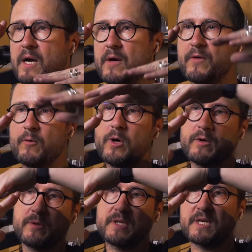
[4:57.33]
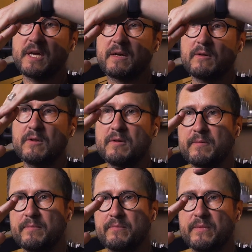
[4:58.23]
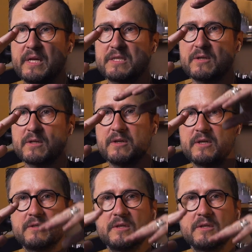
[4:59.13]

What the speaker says: If I work with this angle, it's not going